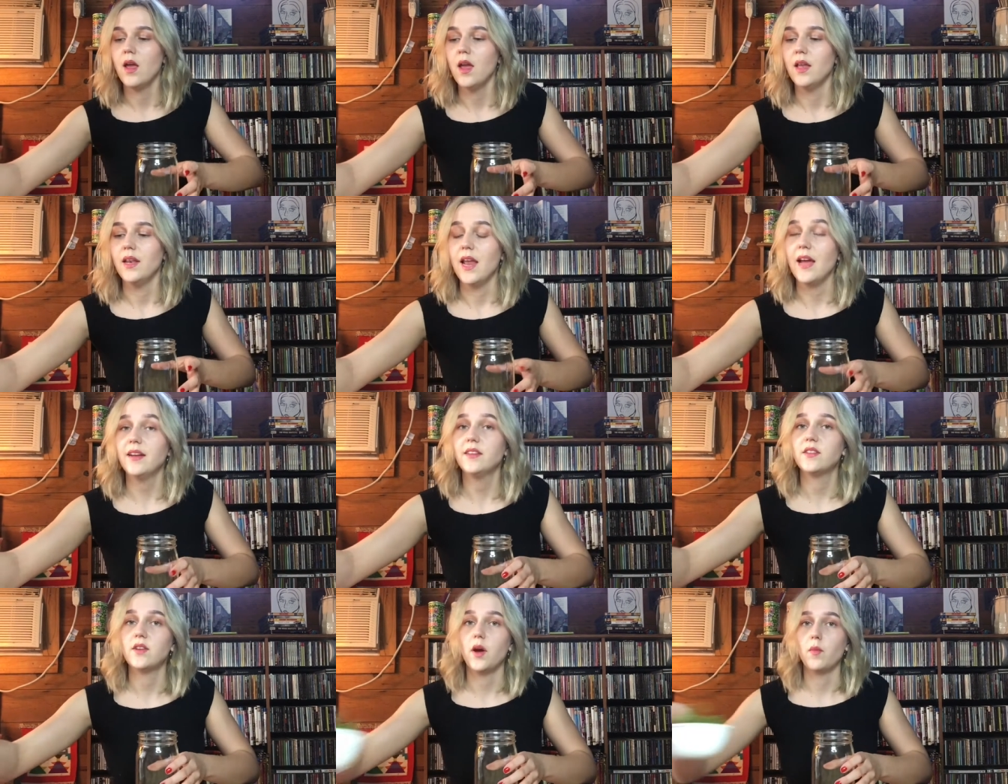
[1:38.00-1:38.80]

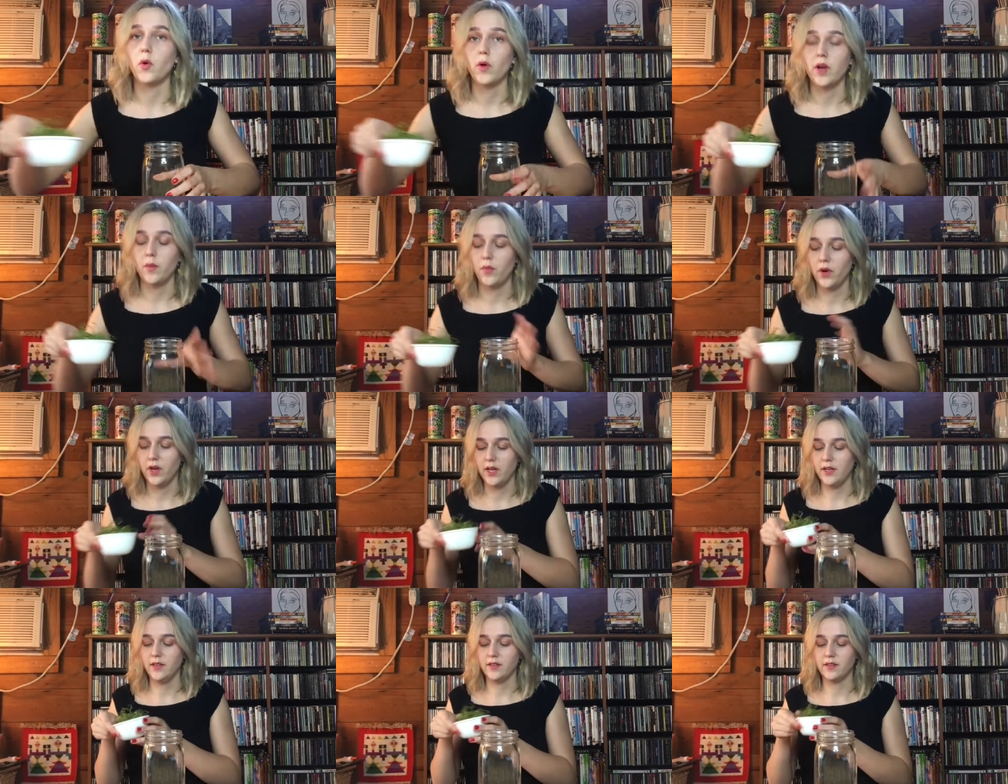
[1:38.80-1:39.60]
Next, I'm going to put
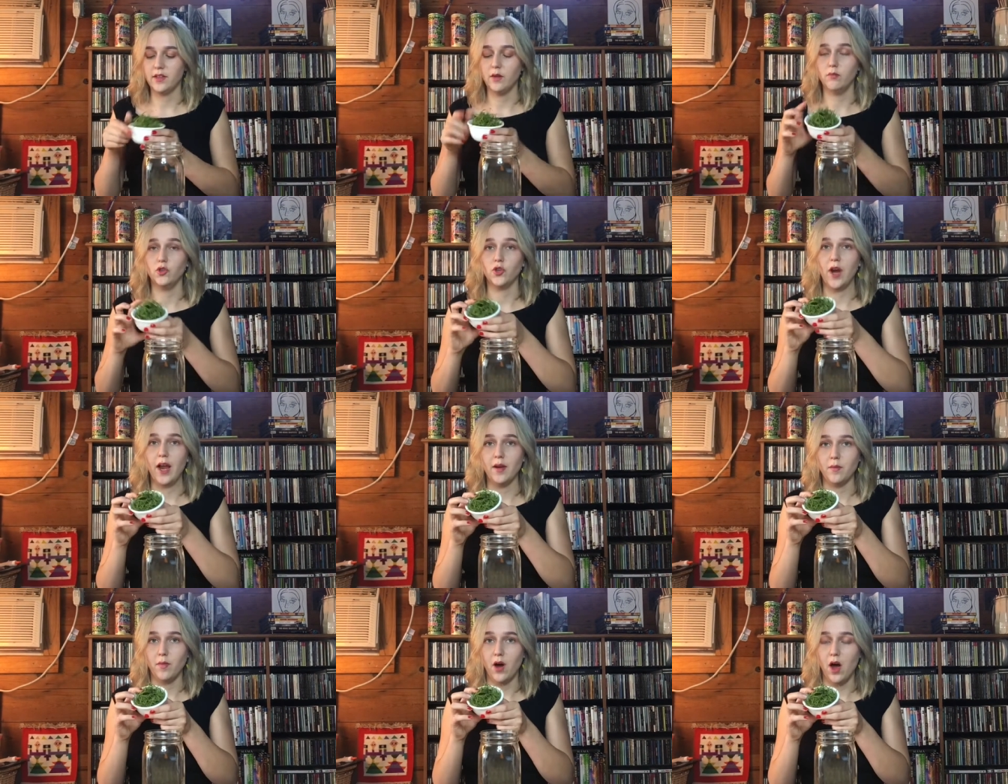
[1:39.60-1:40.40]
in some dried
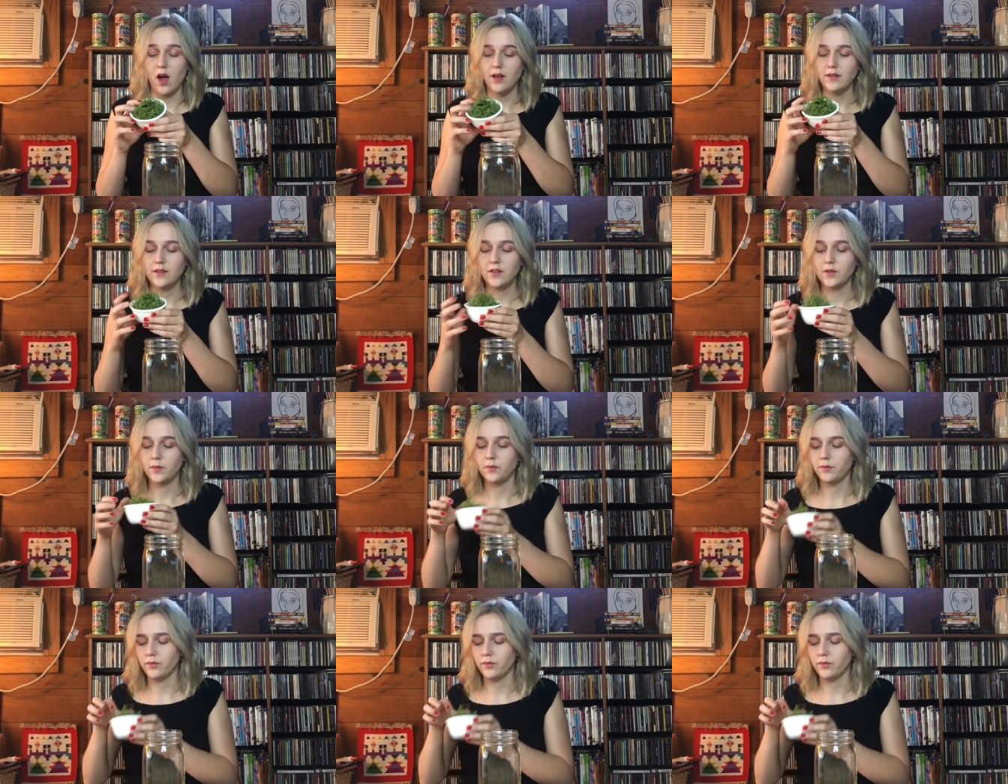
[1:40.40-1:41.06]
moss.